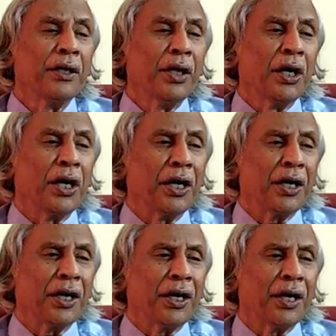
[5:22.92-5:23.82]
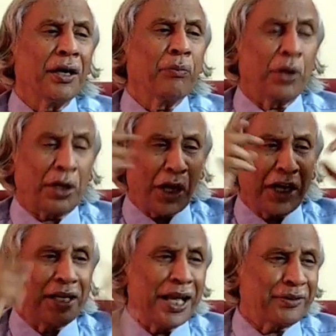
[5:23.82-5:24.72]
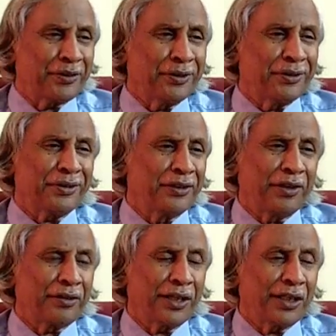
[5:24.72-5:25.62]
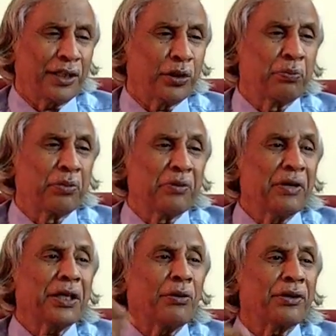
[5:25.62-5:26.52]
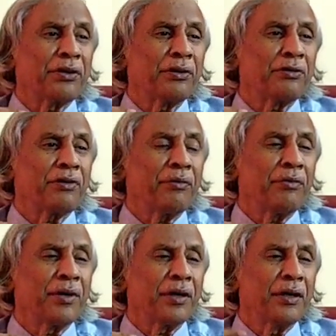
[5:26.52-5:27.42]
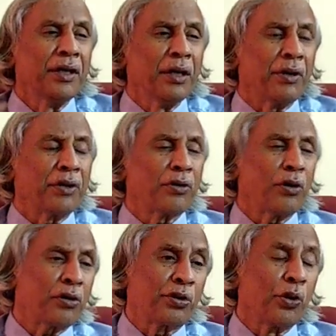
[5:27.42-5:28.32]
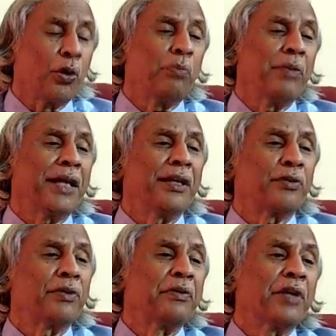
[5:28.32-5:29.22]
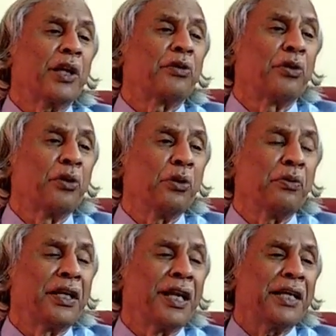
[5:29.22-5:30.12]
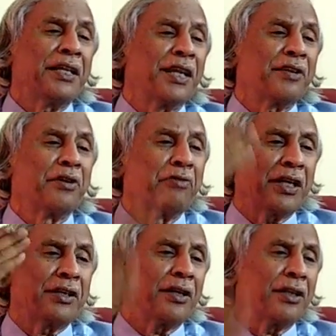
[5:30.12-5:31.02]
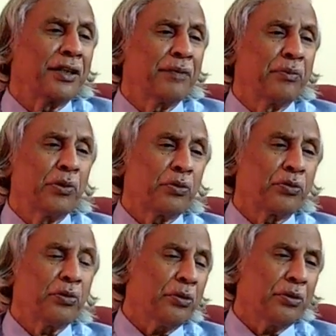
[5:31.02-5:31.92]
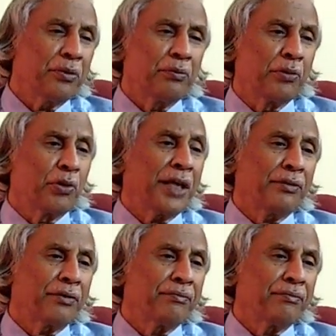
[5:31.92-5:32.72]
Polaroid glasses and things like that to prevent ourselves from what is called snow blindness when we are on slow, when light gets reflected on the pure snow, pure ice.